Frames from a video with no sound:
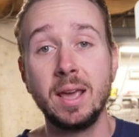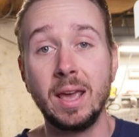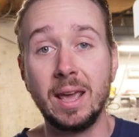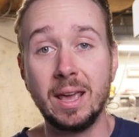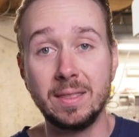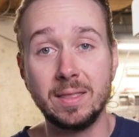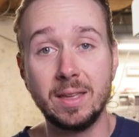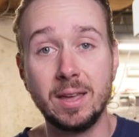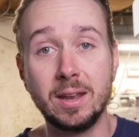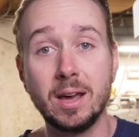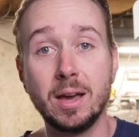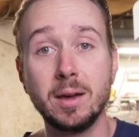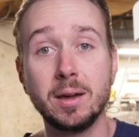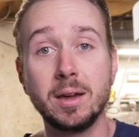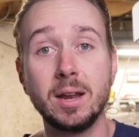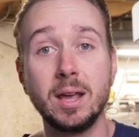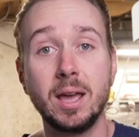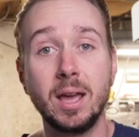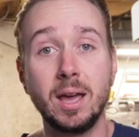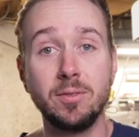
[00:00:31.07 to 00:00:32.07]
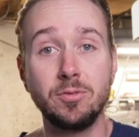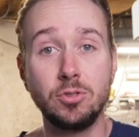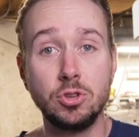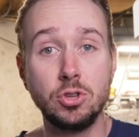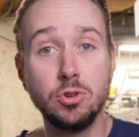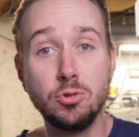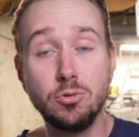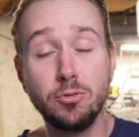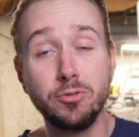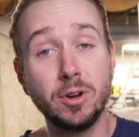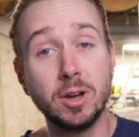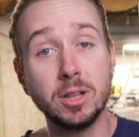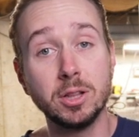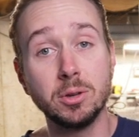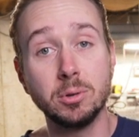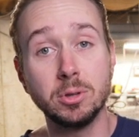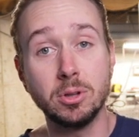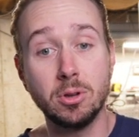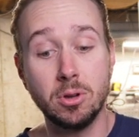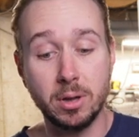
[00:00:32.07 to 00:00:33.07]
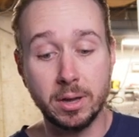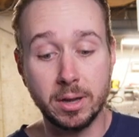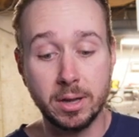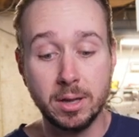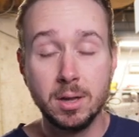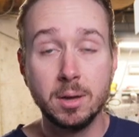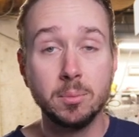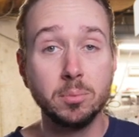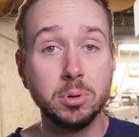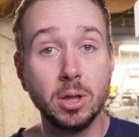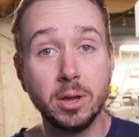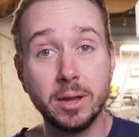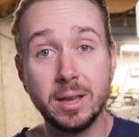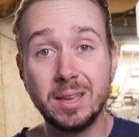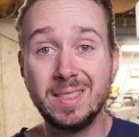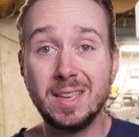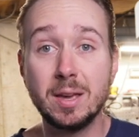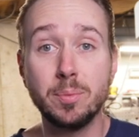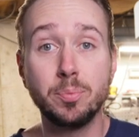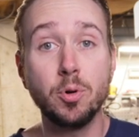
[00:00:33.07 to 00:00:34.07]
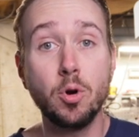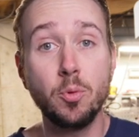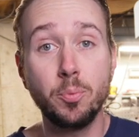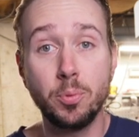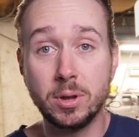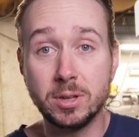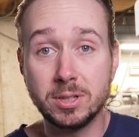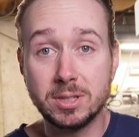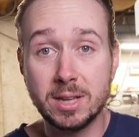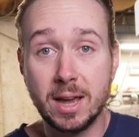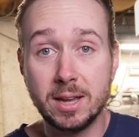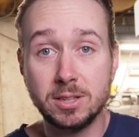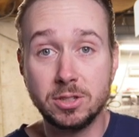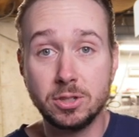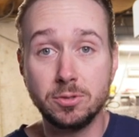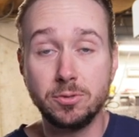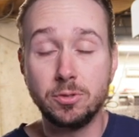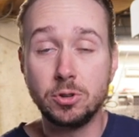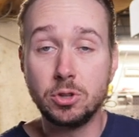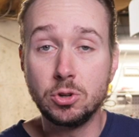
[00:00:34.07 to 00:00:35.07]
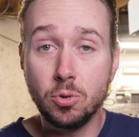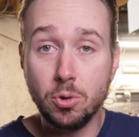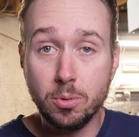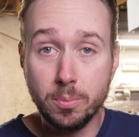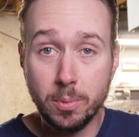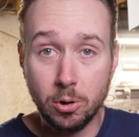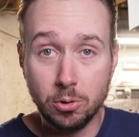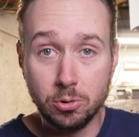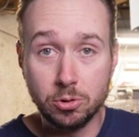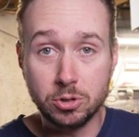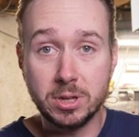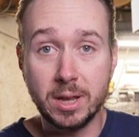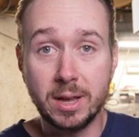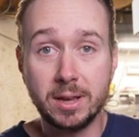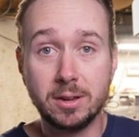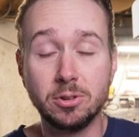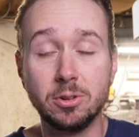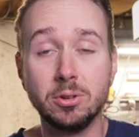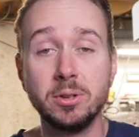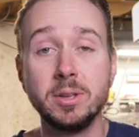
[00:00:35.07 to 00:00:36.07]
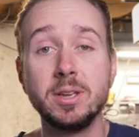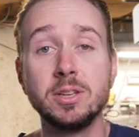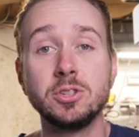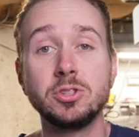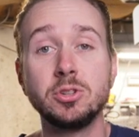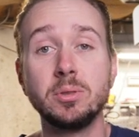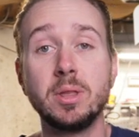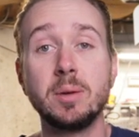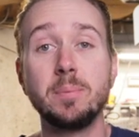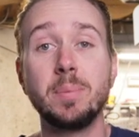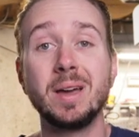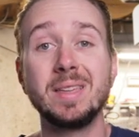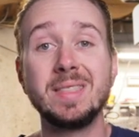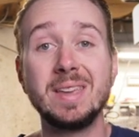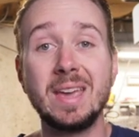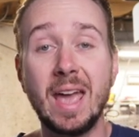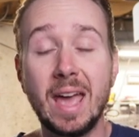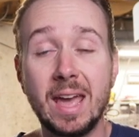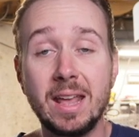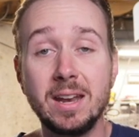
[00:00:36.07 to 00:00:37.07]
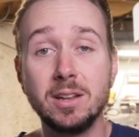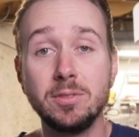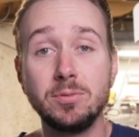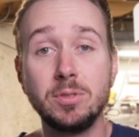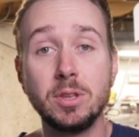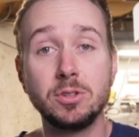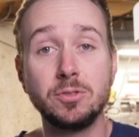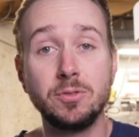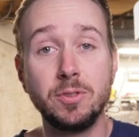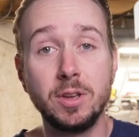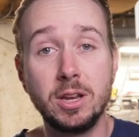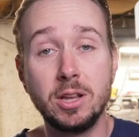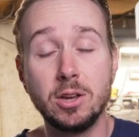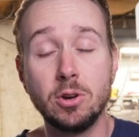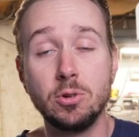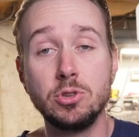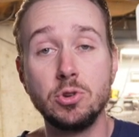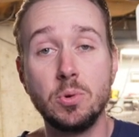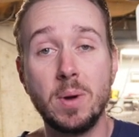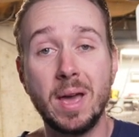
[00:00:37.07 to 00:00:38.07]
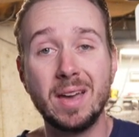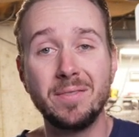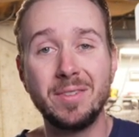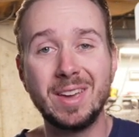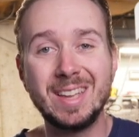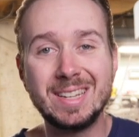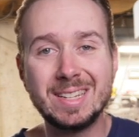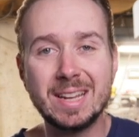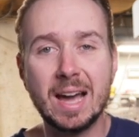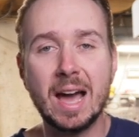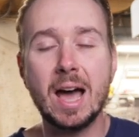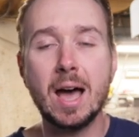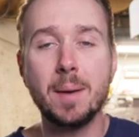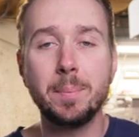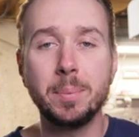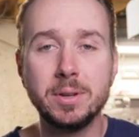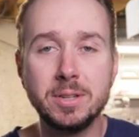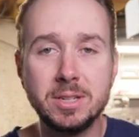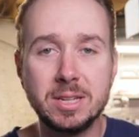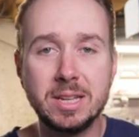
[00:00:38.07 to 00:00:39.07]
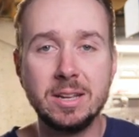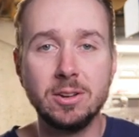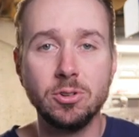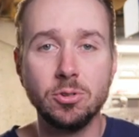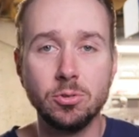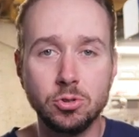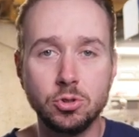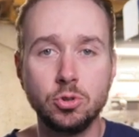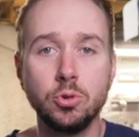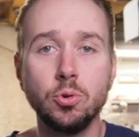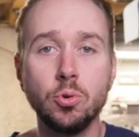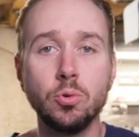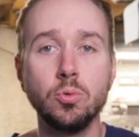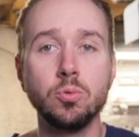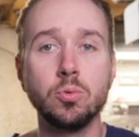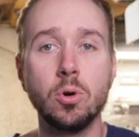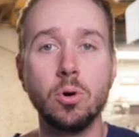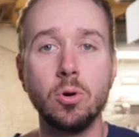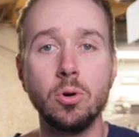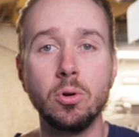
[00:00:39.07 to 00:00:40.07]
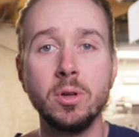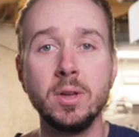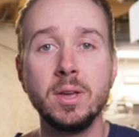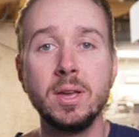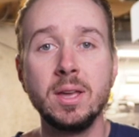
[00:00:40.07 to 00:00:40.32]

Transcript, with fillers: And then I'm gonna have you follow along, plug in the appropriate sizes for your motorcycle so that by the end of this video, you have a top tier tool roll